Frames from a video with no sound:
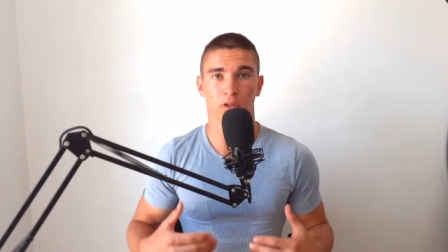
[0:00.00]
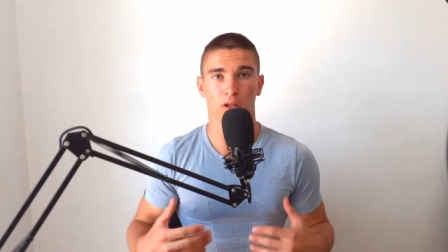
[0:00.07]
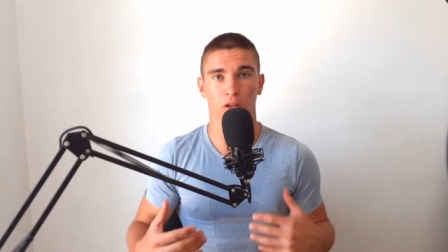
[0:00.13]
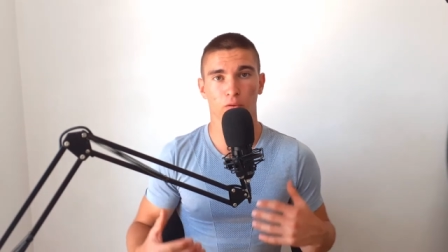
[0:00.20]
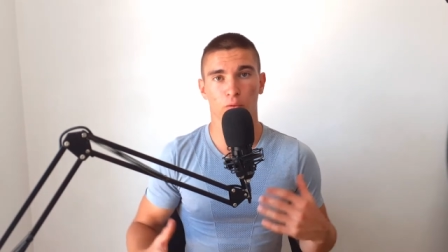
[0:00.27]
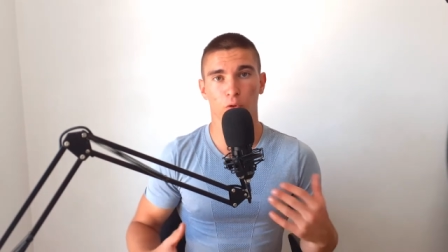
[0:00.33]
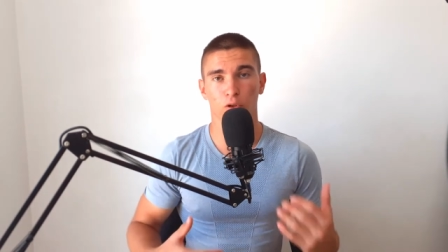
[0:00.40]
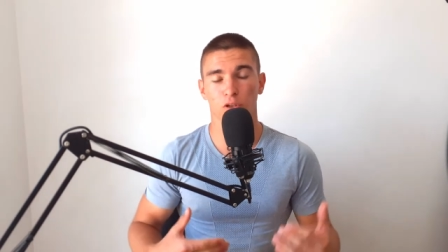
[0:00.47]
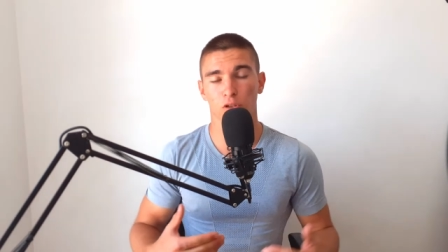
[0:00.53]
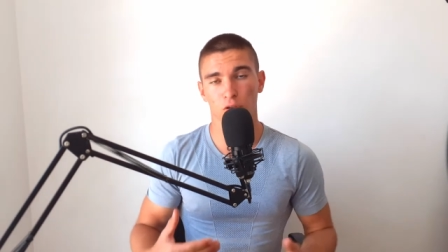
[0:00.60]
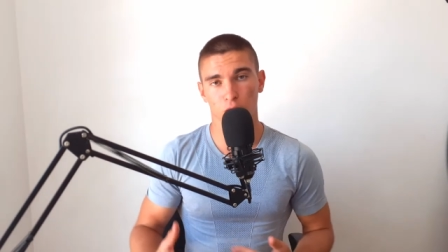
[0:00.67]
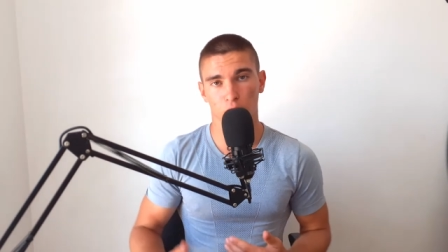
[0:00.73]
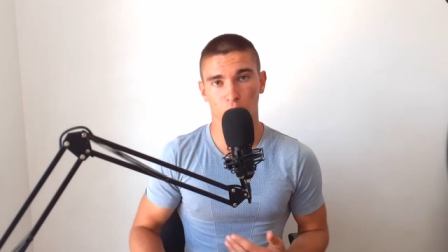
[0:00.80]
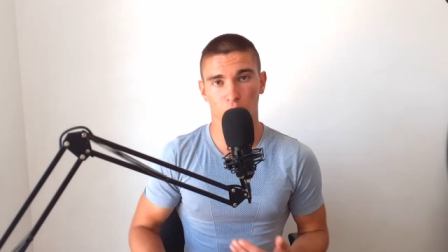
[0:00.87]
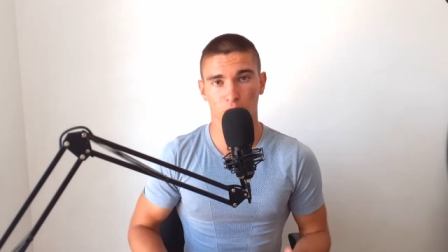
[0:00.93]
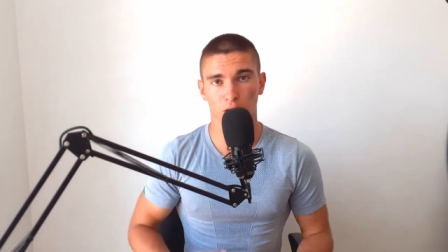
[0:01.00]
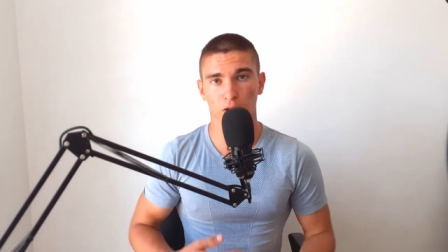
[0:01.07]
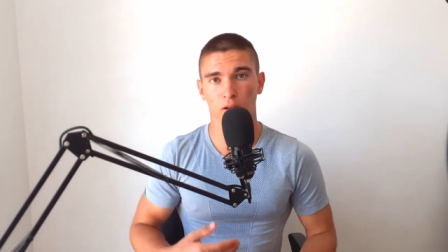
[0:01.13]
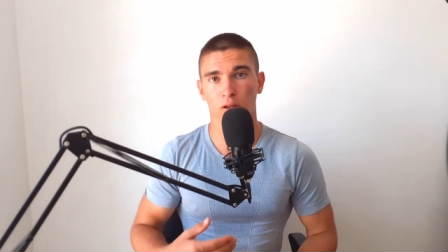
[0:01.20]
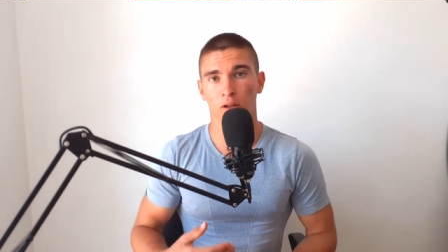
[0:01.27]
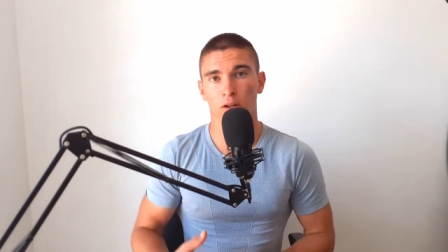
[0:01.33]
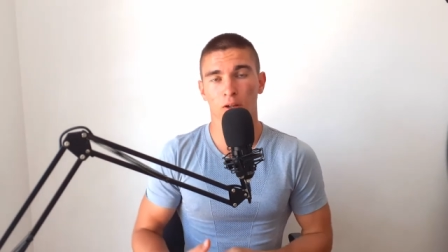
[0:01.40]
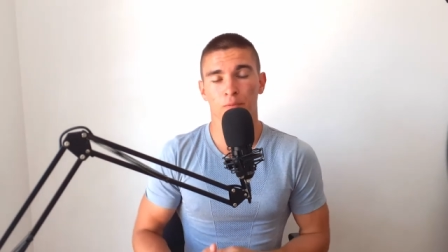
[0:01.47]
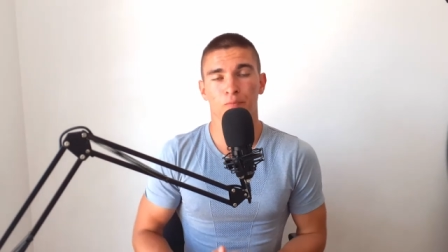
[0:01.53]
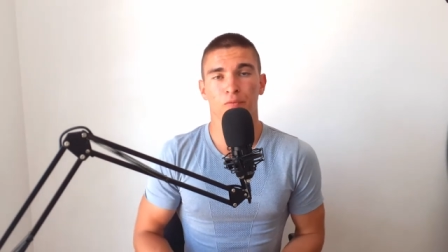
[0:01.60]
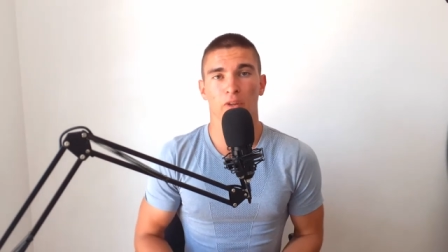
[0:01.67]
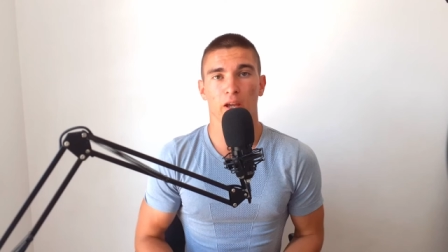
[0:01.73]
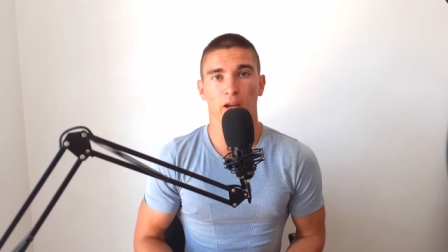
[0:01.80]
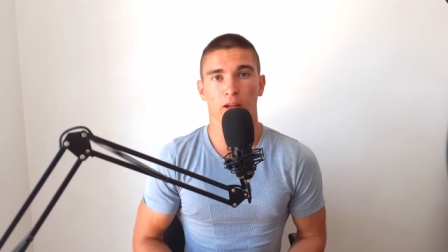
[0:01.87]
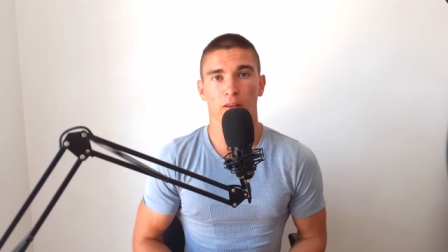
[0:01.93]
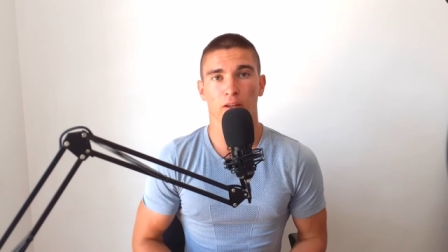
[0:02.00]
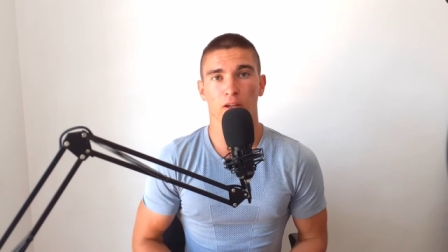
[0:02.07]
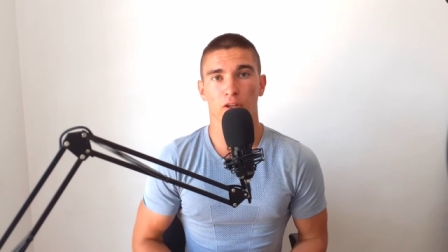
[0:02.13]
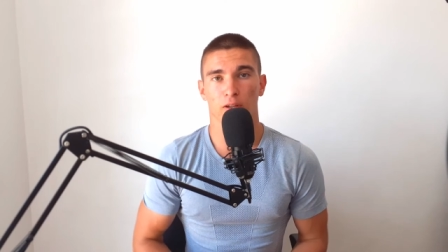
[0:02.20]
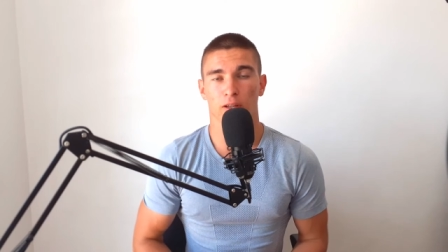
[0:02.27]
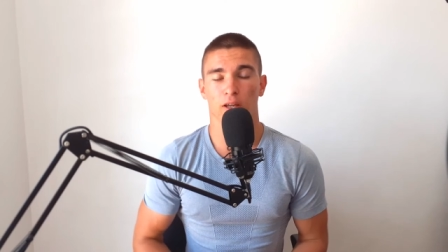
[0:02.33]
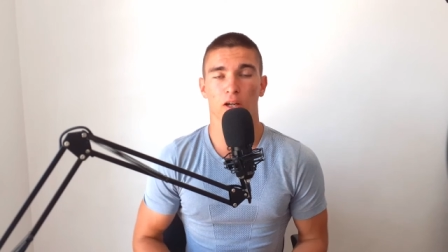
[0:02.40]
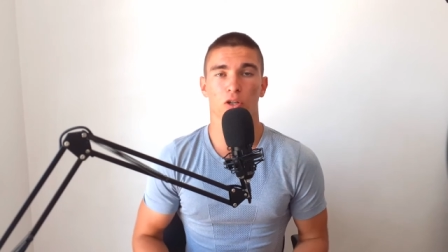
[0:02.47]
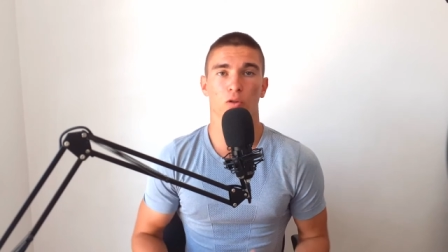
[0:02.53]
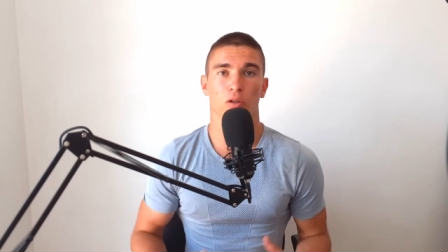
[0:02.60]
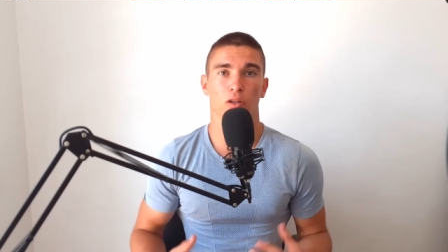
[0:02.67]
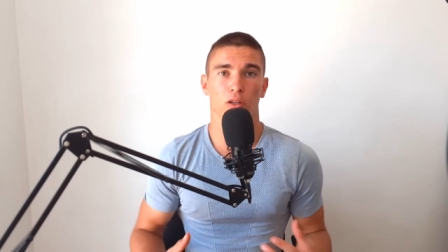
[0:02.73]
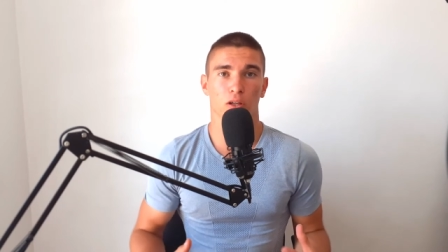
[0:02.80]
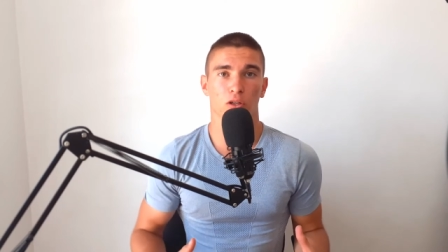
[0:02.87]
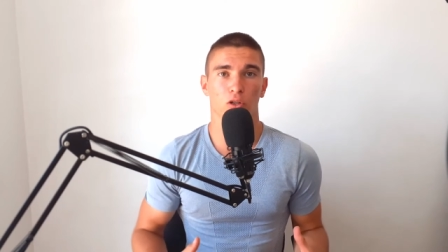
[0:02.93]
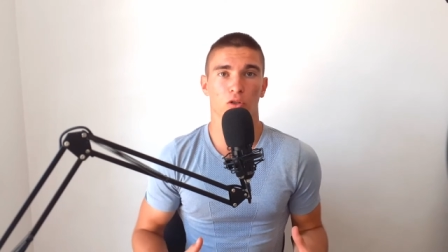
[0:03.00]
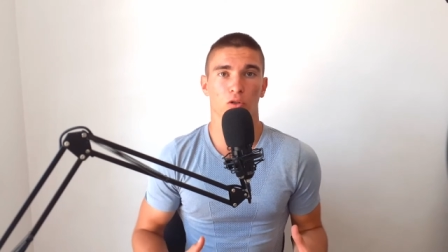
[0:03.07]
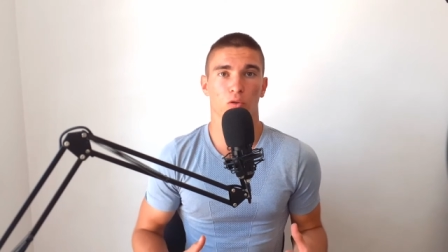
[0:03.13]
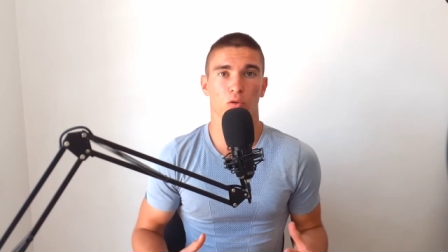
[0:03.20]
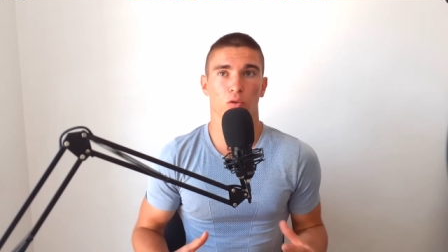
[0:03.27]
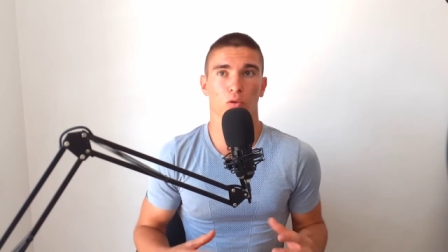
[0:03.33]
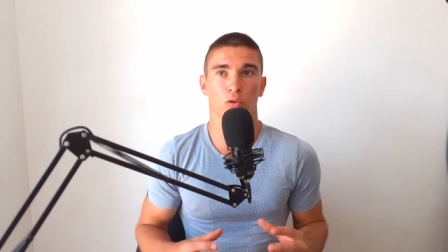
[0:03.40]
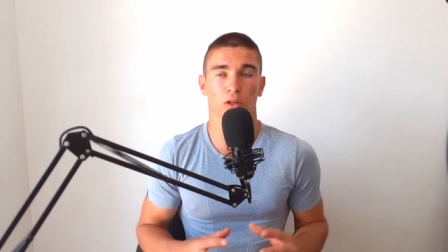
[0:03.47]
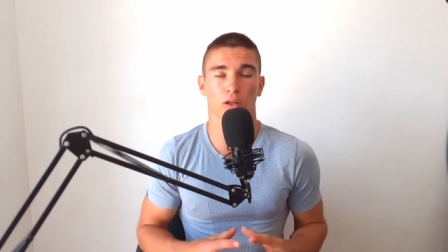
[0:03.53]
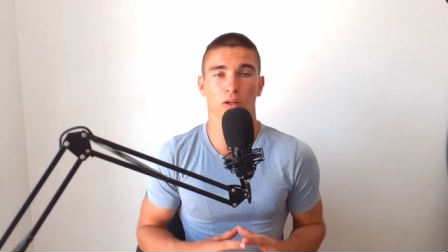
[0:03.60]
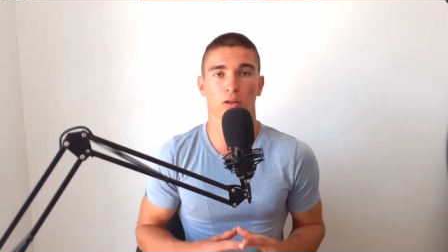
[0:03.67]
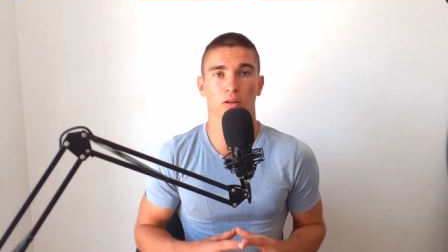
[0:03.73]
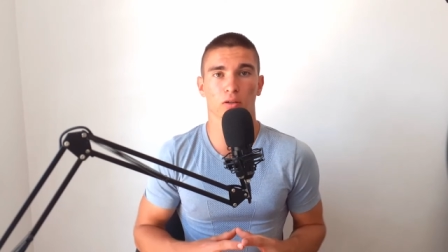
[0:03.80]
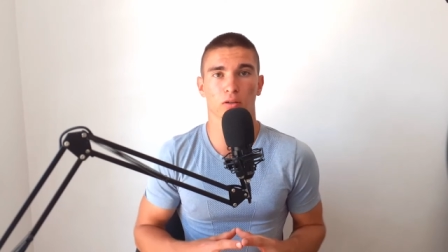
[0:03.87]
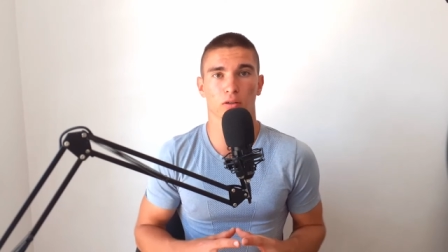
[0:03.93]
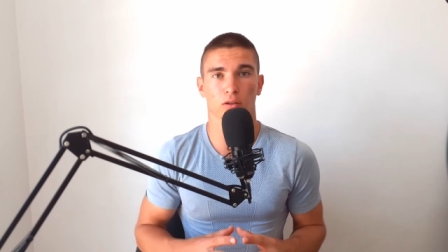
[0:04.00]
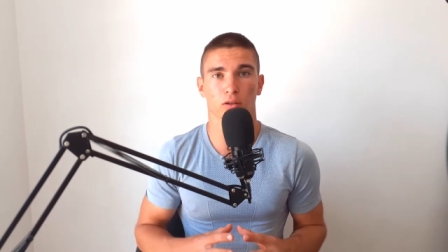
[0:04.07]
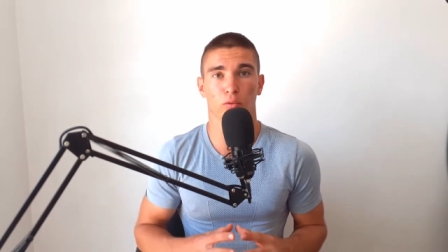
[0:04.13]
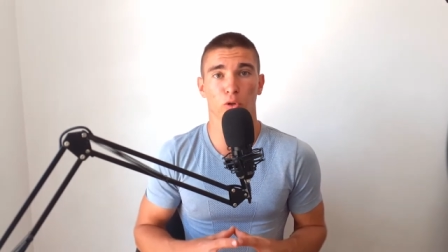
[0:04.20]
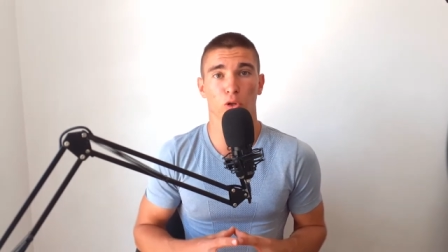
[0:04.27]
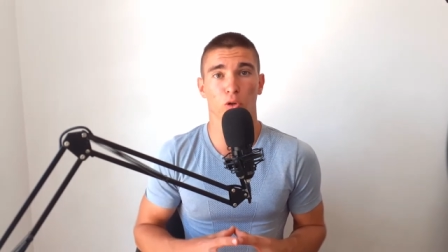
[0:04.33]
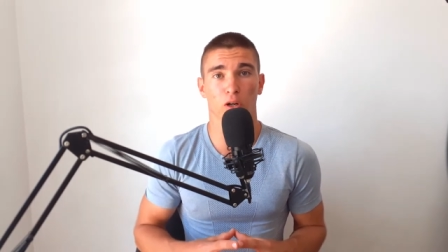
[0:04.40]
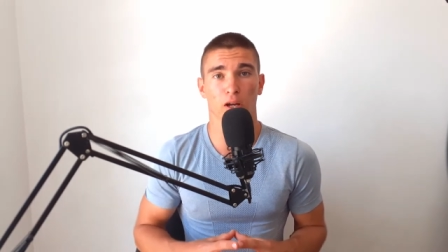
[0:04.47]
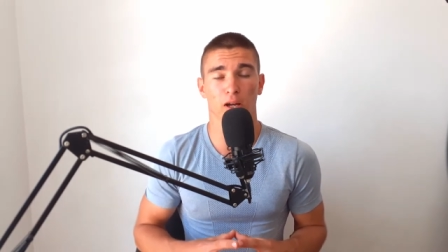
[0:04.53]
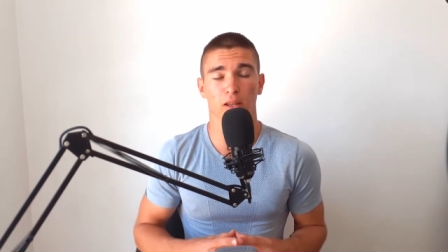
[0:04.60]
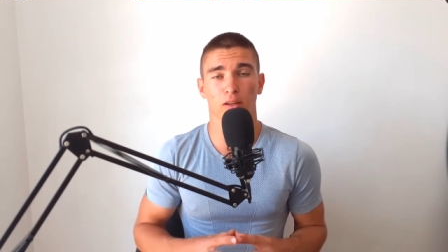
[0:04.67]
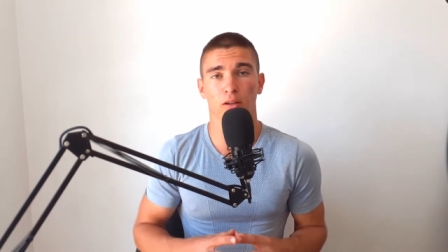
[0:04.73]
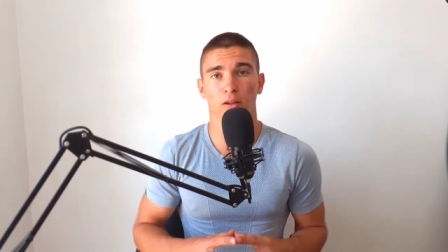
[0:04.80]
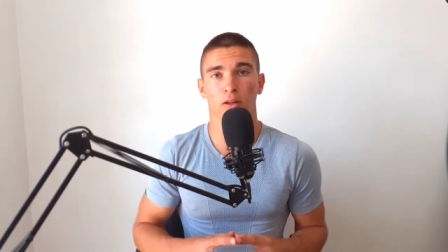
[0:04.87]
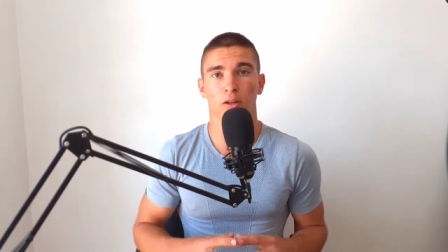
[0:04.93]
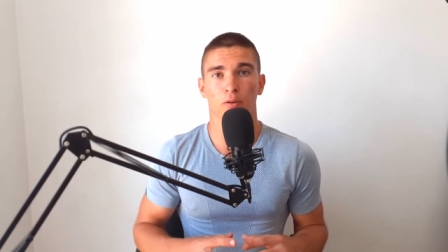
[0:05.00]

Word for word: It forces you to think, and it, it actually teaches you to think uh, with your head,